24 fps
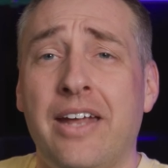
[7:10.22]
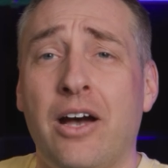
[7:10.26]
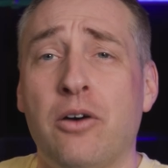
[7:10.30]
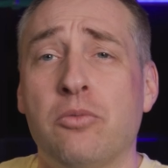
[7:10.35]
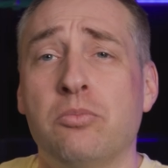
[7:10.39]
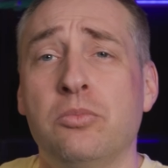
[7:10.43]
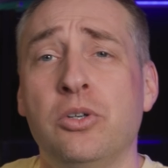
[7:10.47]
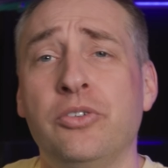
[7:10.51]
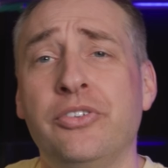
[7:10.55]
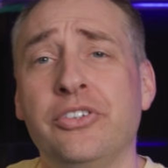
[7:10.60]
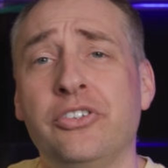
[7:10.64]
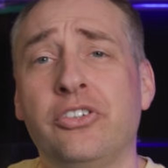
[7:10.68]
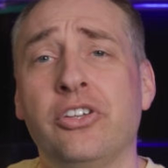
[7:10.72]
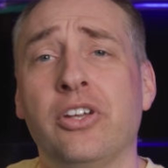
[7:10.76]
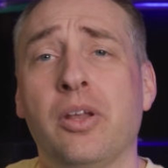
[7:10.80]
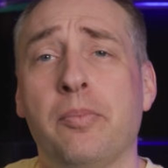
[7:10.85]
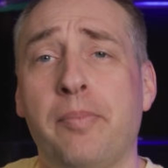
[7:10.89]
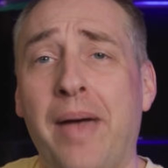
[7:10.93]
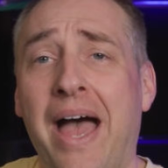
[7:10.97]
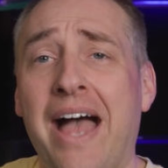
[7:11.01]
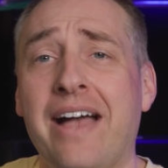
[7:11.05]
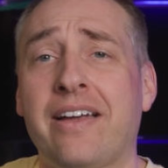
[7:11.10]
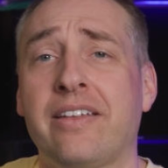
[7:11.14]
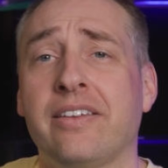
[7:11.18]
Now, moving to the
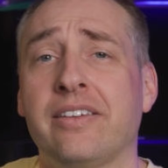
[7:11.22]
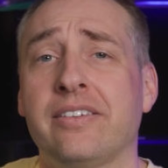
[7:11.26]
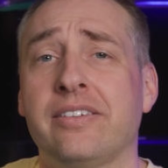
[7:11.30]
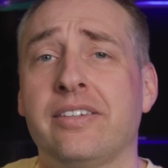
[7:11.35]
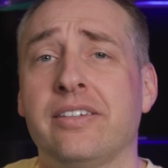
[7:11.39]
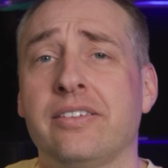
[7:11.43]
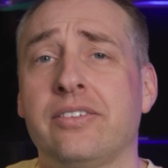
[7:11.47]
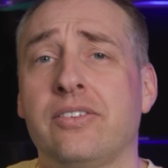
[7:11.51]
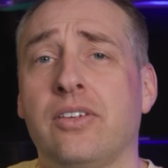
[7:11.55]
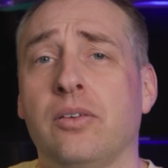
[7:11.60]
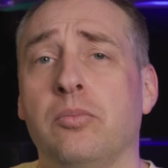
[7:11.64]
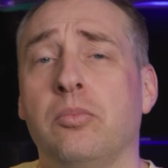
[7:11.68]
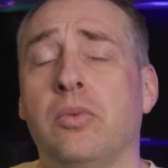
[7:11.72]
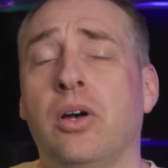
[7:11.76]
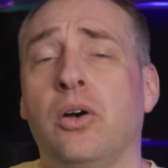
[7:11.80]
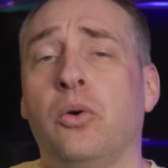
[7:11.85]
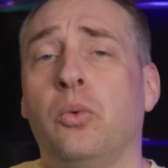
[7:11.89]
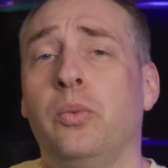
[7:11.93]
back of the system,